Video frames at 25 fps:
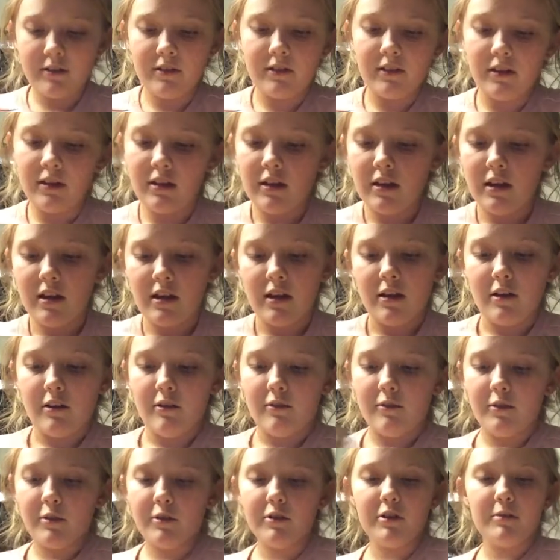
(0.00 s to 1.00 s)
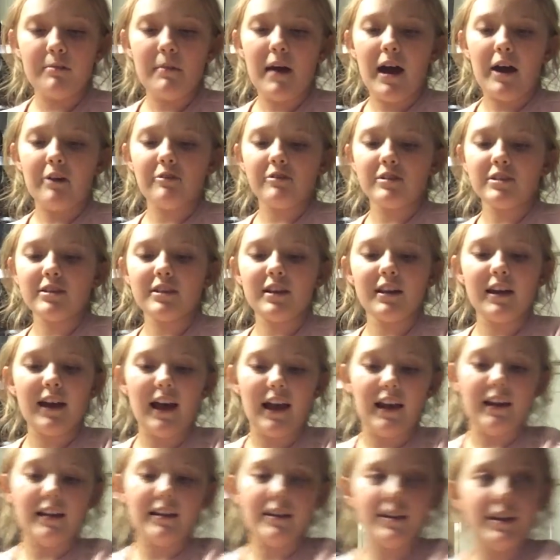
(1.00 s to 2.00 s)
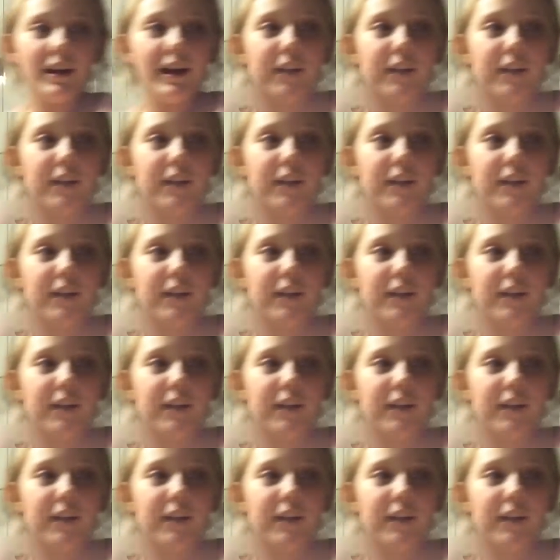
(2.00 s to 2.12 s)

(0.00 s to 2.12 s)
again.